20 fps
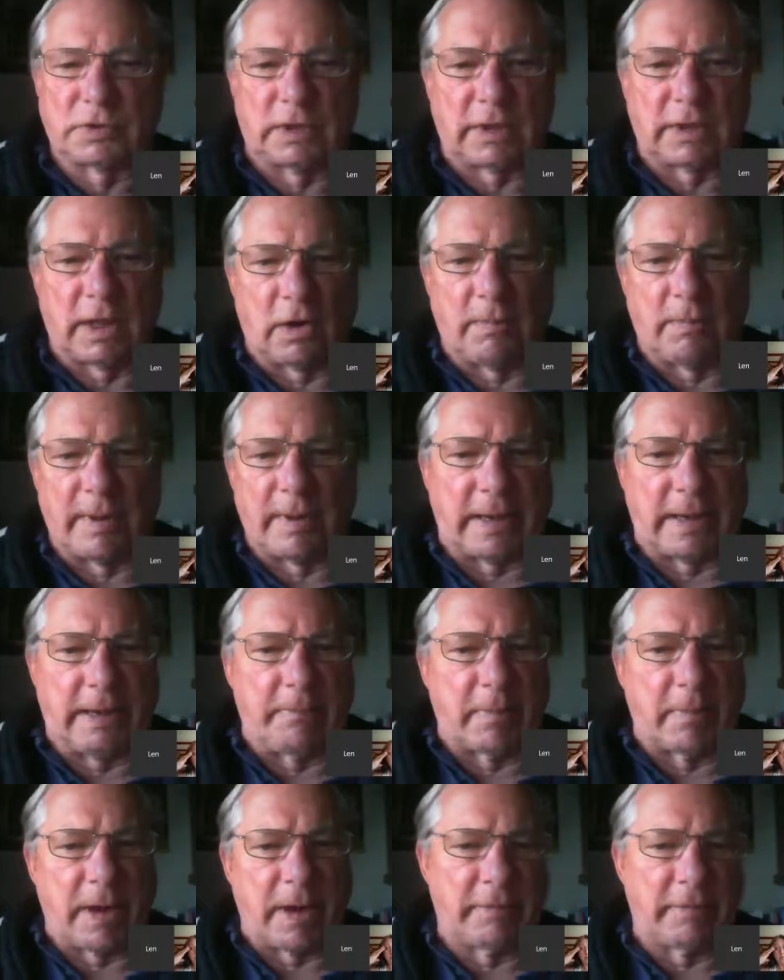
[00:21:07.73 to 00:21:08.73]
not. They don't make
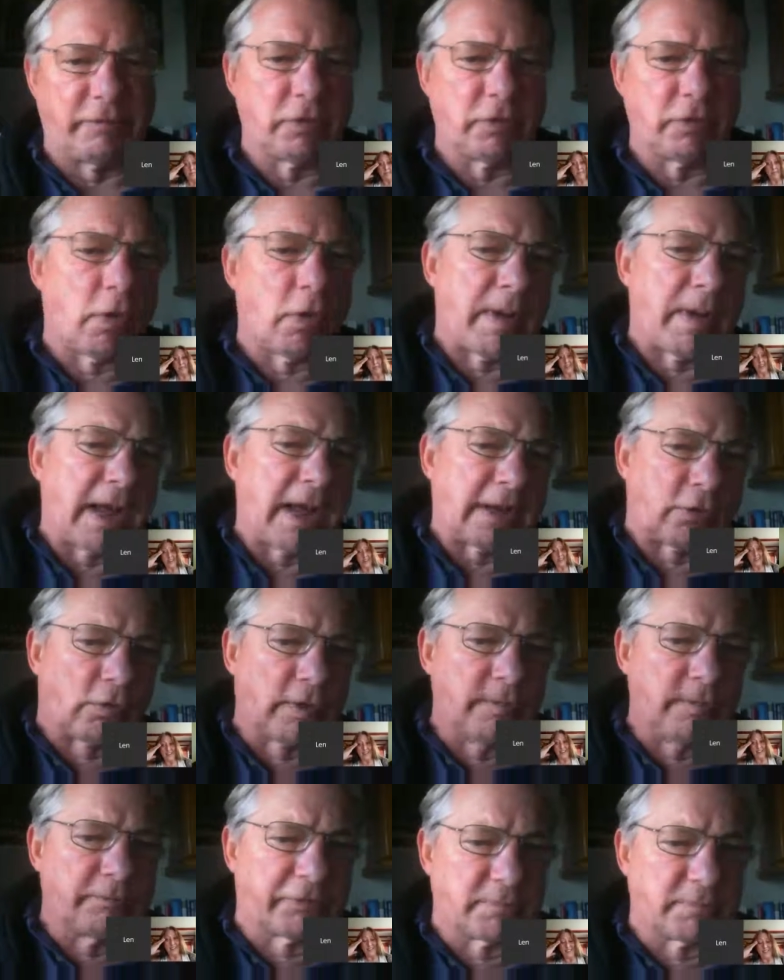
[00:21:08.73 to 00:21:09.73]
any money if you go buy
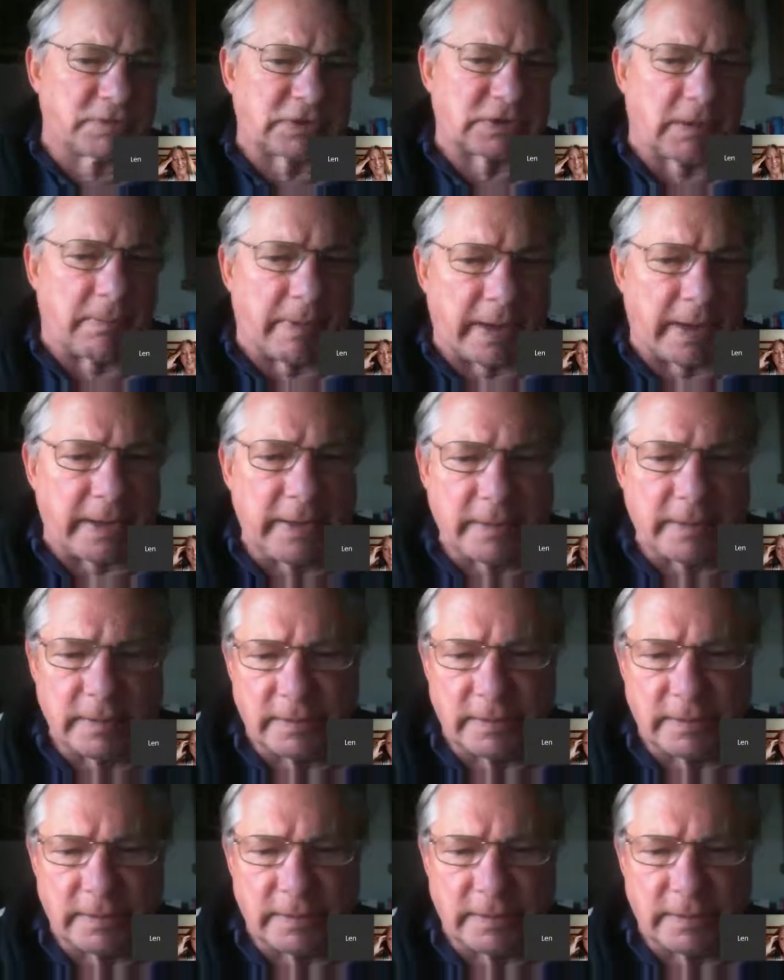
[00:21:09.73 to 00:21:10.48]
cream from somebody.